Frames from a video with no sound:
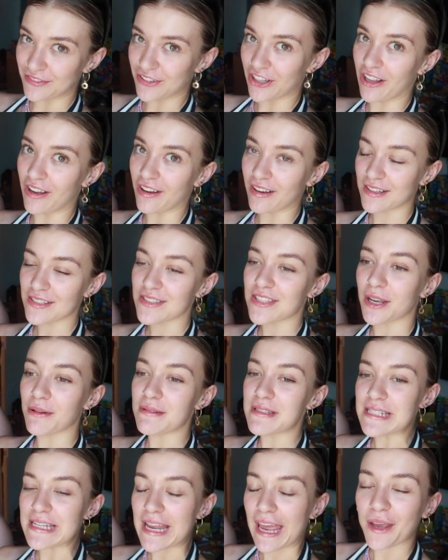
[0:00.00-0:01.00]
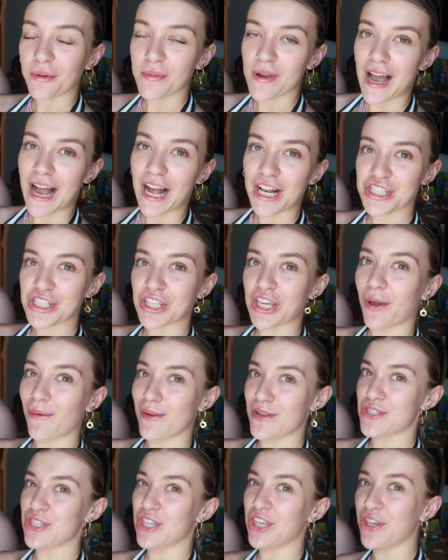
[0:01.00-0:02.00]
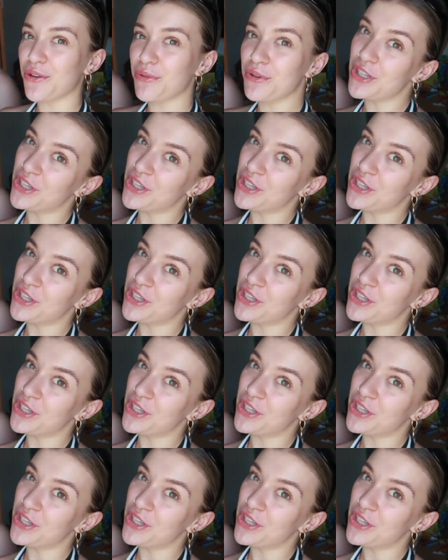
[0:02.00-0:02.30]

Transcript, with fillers: vlog so today we are actually going to